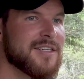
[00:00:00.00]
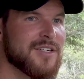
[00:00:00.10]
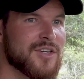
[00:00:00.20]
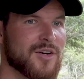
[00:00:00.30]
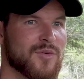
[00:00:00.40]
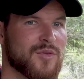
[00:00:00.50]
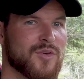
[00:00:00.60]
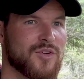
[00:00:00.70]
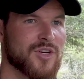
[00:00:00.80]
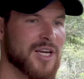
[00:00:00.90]

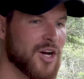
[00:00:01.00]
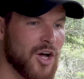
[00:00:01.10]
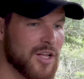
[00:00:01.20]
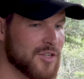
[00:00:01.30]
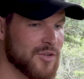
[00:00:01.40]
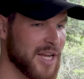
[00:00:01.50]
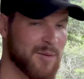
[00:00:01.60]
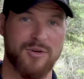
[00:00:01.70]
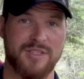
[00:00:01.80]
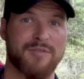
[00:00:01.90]
you can call on your
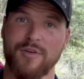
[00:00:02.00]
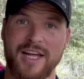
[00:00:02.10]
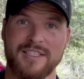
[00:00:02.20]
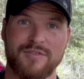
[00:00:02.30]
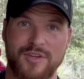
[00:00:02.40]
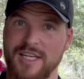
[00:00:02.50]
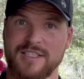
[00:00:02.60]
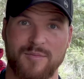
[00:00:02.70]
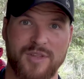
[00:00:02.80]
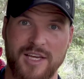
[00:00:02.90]
neighbors and friends if you need
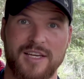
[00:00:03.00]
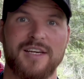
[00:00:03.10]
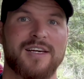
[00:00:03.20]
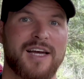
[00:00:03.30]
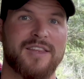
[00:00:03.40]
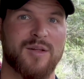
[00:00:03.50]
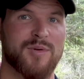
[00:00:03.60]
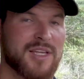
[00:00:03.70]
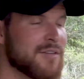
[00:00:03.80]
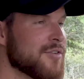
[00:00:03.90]
something, and they'll
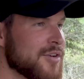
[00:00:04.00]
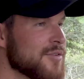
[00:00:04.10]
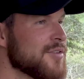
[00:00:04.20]
be there for you.